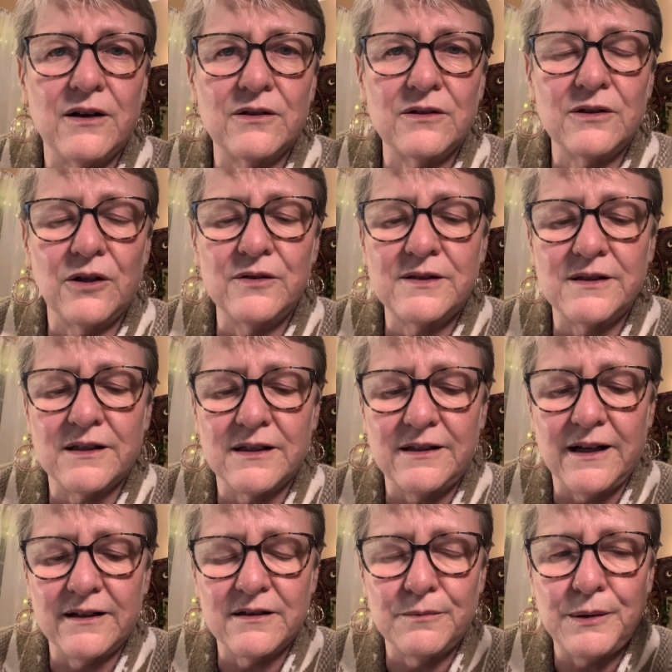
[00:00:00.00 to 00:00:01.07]
closely
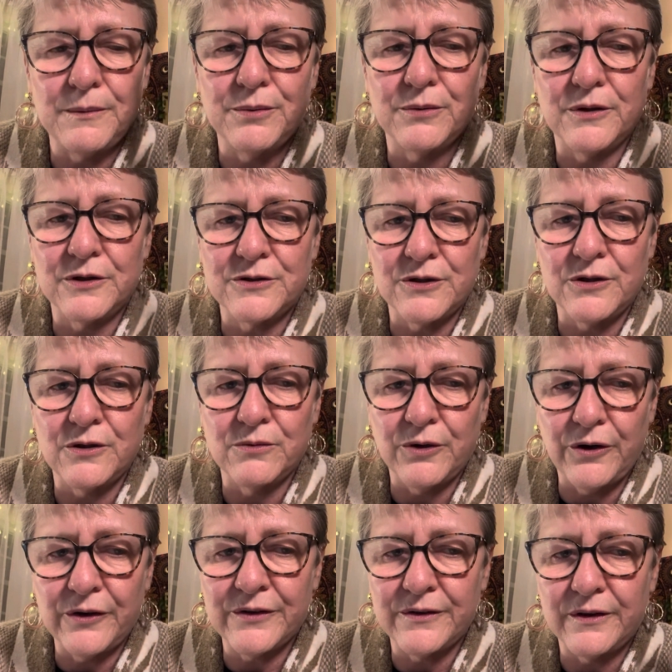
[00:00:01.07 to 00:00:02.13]
connected people were to her
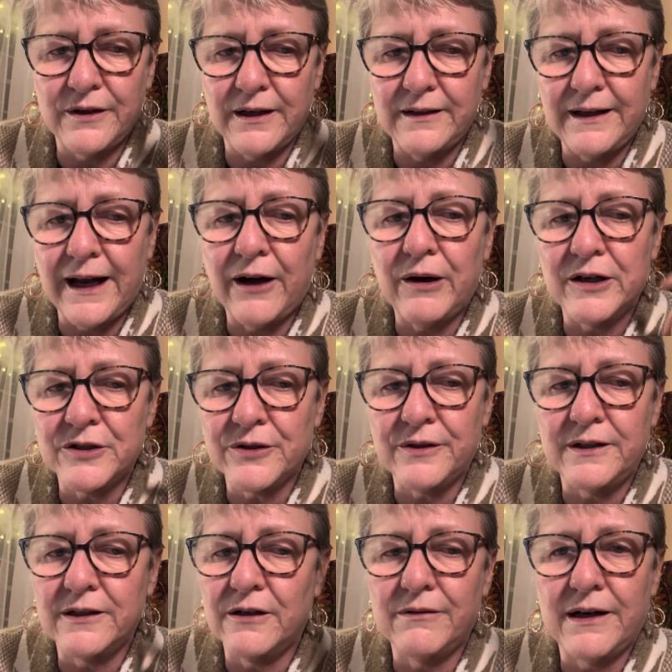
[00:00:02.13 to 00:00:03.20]
works that they now are
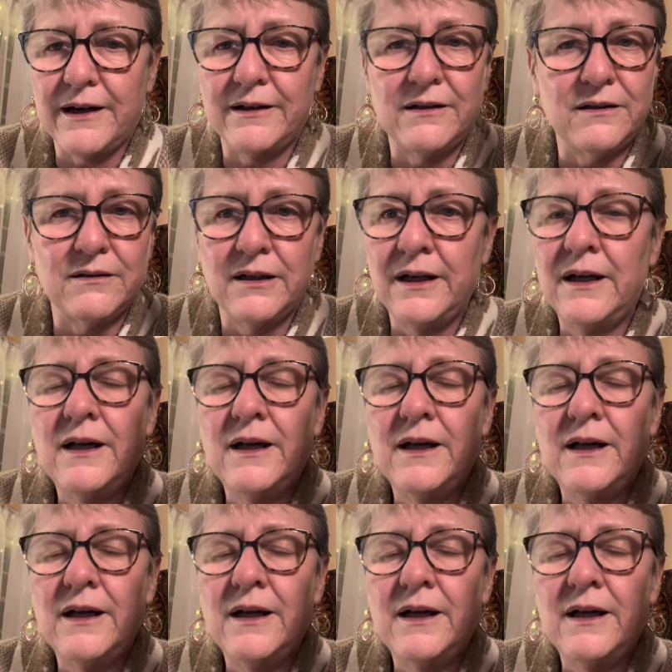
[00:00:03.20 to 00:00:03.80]
turning around and